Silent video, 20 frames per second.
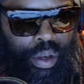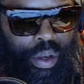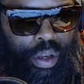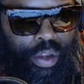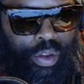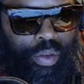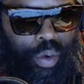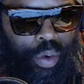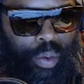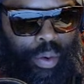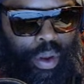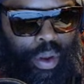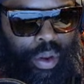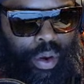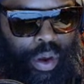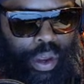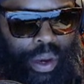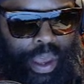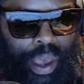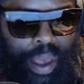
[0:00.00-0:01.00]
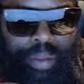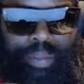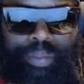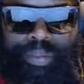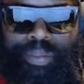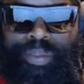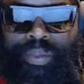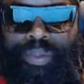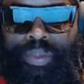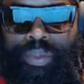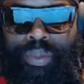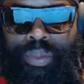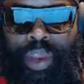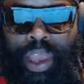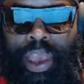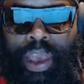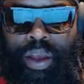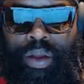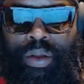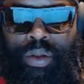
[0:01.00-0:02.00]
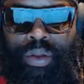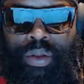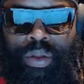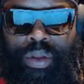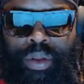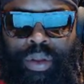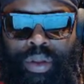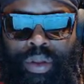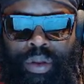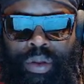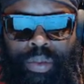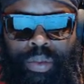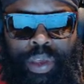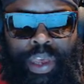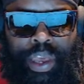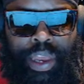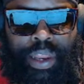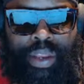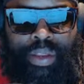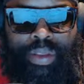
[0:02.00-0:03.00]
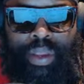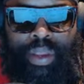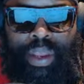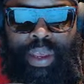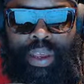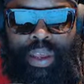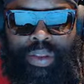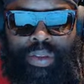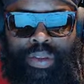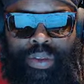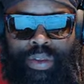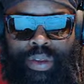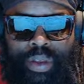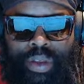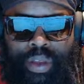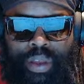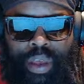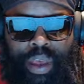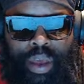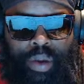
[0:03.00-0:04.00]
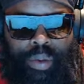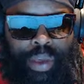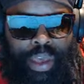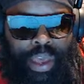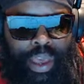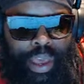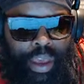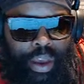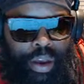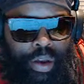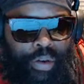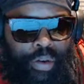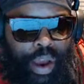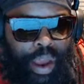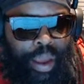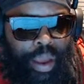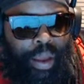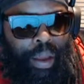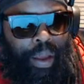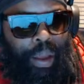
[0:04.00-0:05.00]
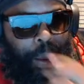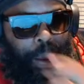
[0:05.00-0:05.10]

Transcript: this is what we were looking at. Now, we get into this, and we get here, right?